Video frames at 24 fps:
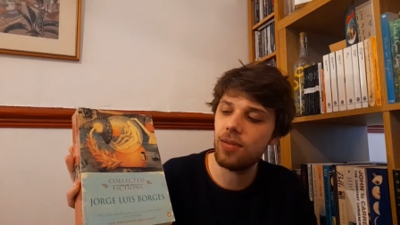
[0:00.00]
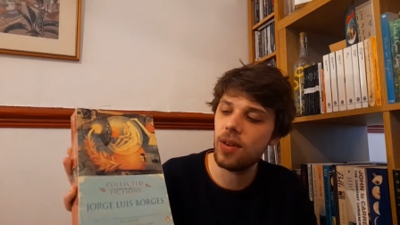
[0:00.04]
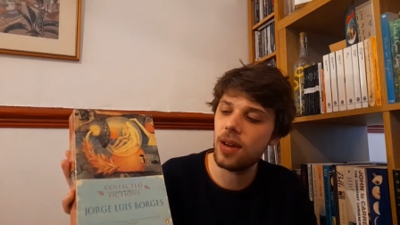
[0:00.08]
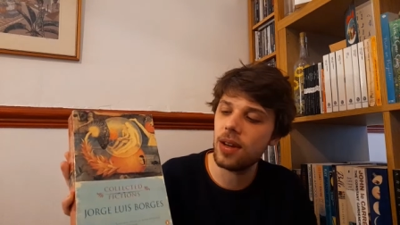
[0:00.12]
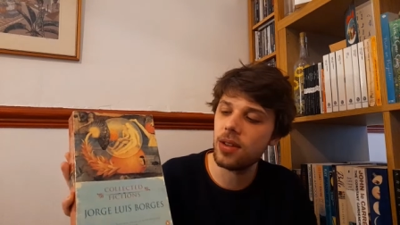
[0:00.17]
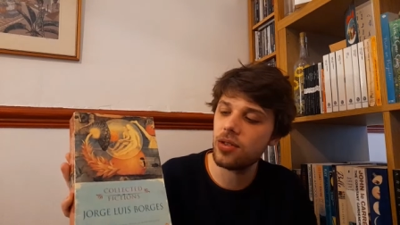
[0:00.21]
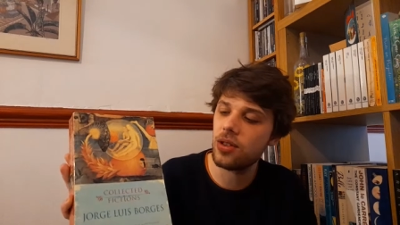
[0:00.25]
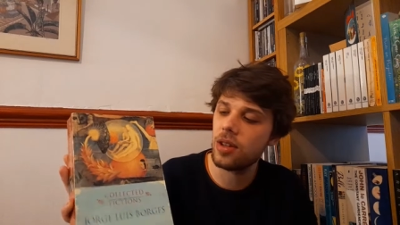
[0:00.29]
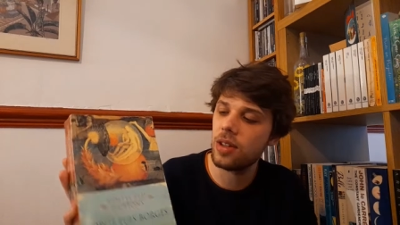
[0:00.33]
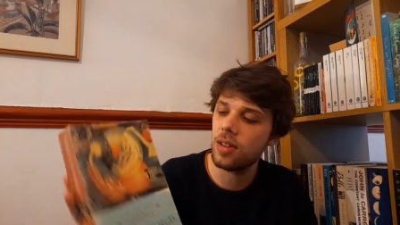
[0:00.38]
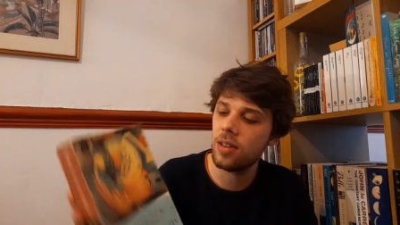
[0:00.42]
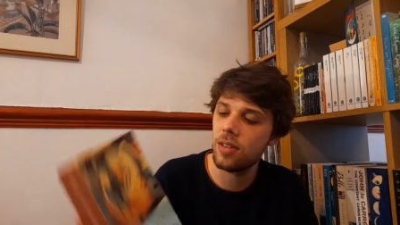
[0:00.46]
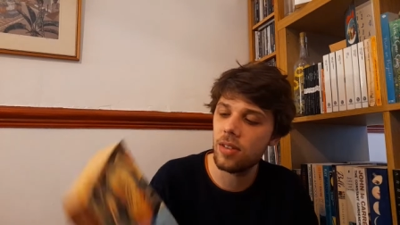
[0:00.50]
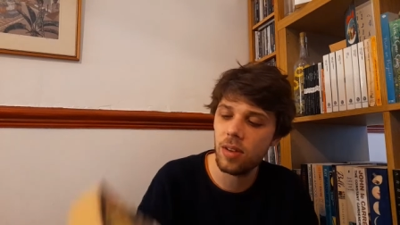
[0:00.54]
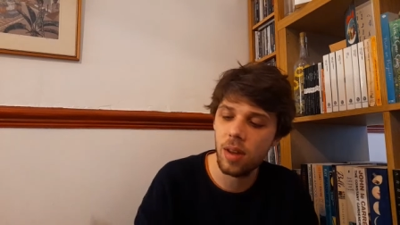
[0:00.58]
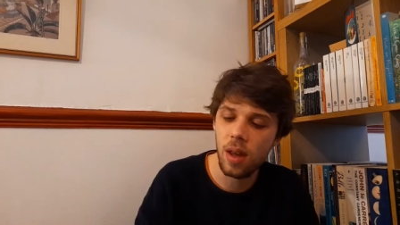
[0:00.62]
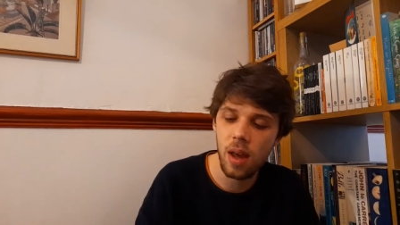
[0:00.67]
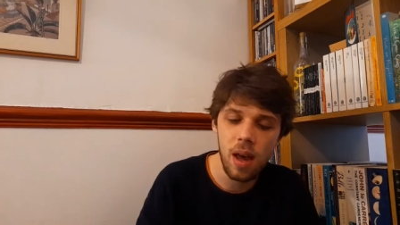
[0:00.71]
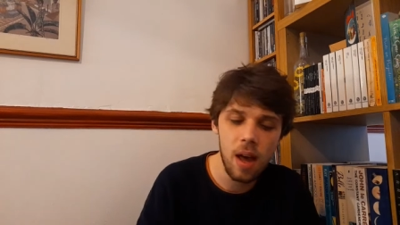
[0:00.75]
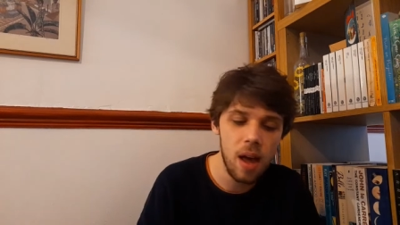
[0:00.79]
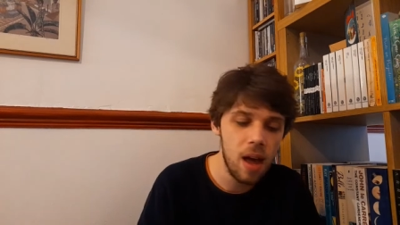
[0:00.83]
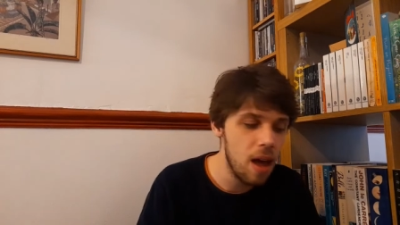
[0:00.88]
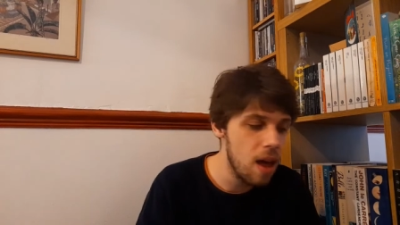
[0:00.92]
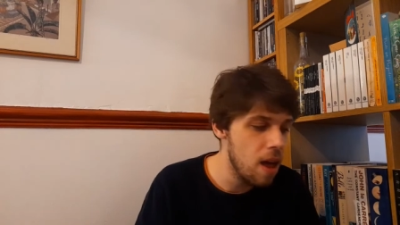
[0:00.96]
Fictions.
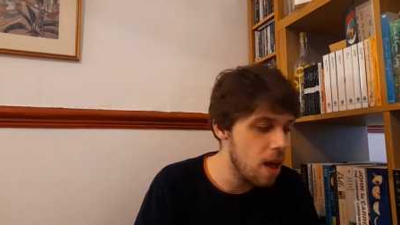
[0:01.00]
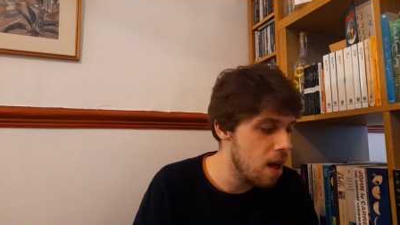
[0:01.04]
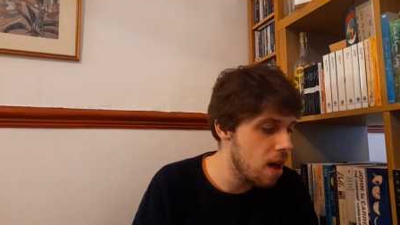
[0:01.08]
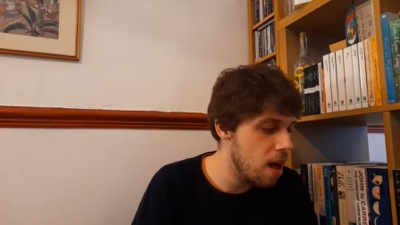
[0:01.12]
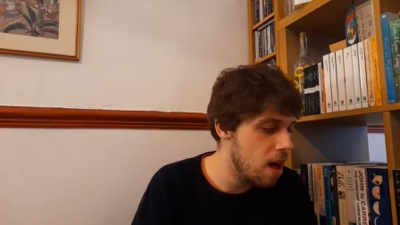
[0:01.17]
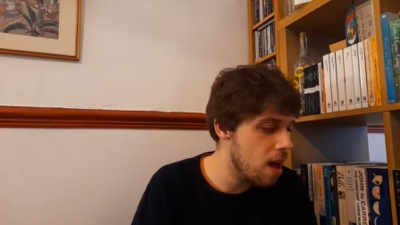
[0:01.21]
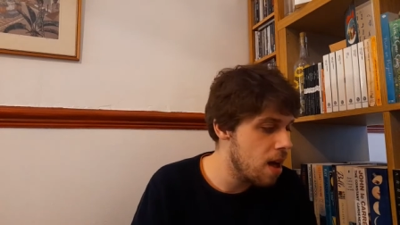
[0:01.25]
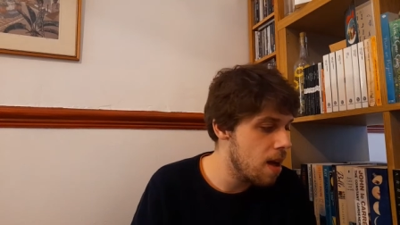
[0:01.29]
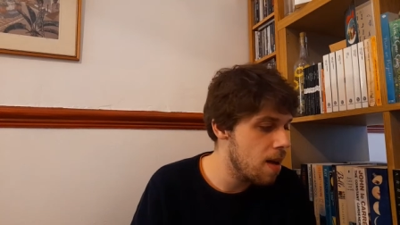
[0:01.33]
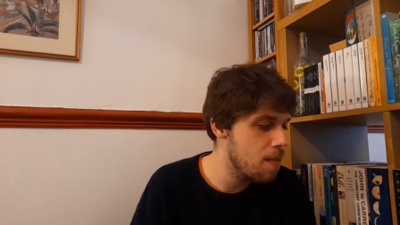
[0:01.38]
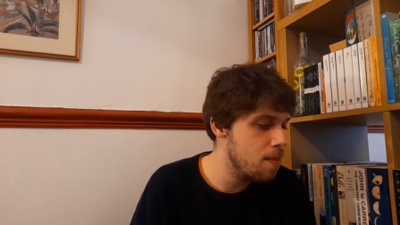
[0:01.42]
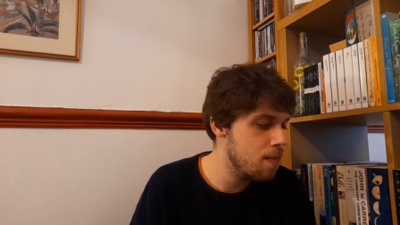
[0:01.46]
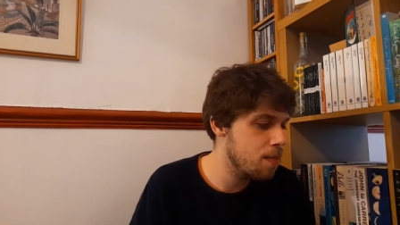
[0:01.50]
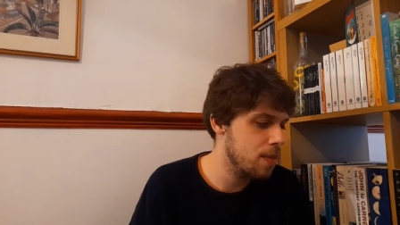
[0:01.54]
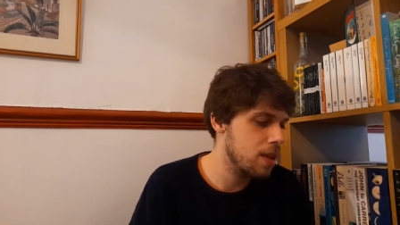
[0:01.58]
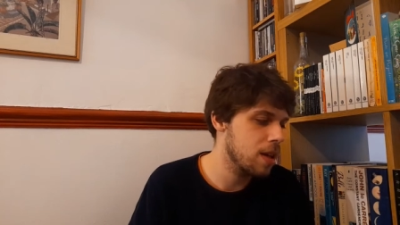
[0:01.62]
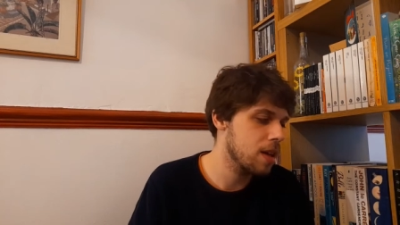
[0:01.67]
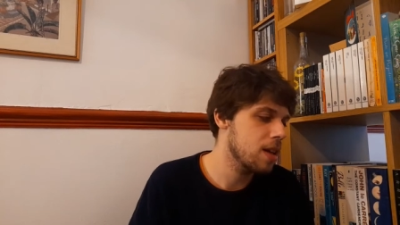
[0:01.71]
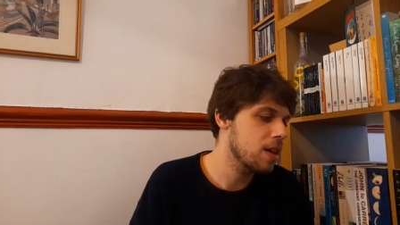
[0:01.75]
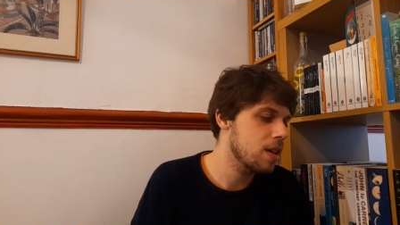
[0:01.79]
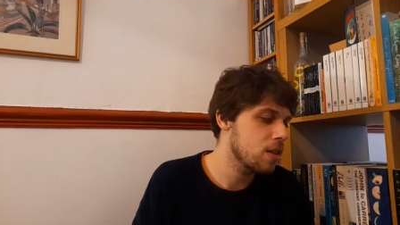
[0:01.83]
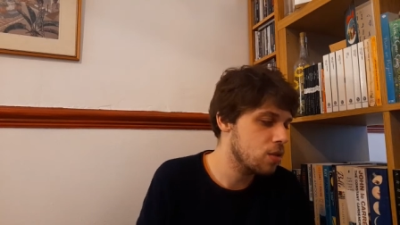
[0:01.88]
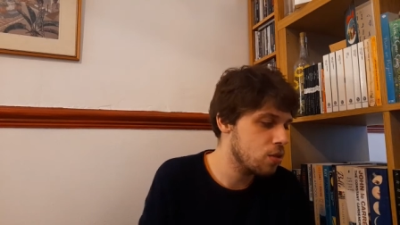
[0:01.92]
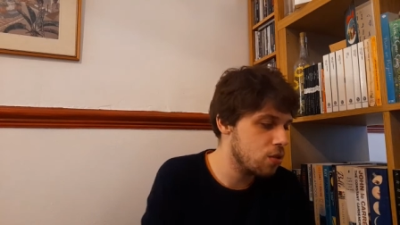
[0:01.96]
I'm
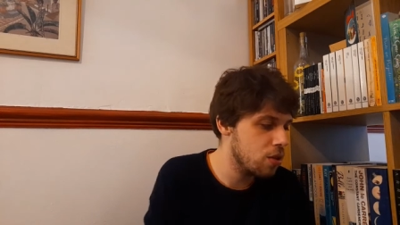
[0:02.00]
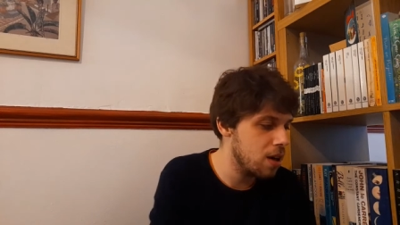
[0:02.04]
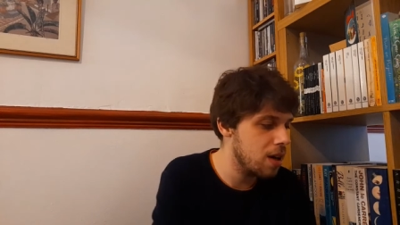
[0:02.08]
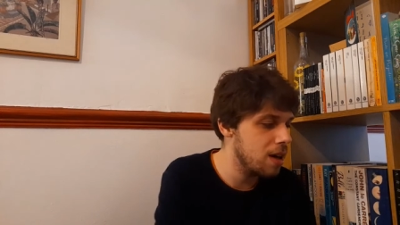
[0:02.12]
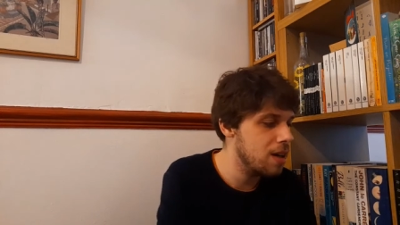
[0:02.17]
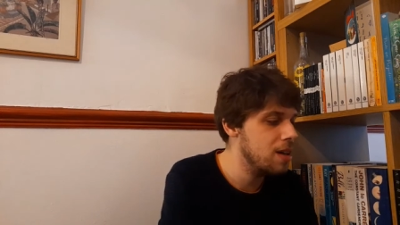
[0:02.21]
going to try